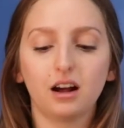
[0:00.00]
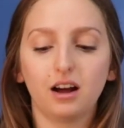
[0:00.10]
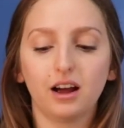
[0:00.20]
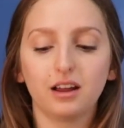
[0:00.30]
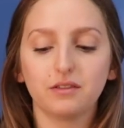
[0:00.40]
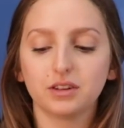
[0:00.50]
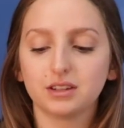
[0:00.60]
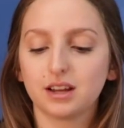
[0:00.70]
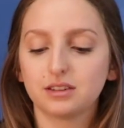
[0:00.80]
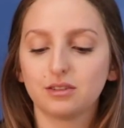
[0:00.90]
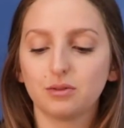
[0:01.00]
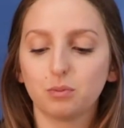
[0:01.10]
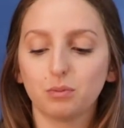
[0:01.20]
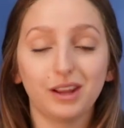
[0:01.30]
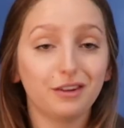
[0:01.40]
I even tested
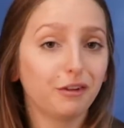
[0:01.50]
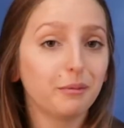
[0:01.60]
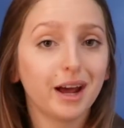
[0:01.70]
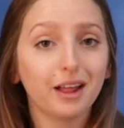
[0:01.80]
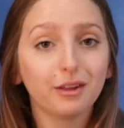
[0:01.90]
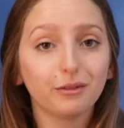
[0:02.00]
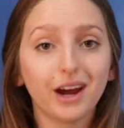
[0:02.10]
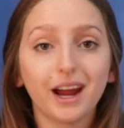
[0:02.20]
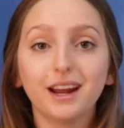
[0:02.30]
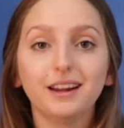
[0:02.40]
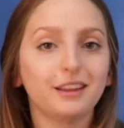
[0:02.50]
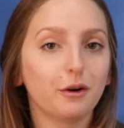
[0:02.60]
leaving them out in the rain.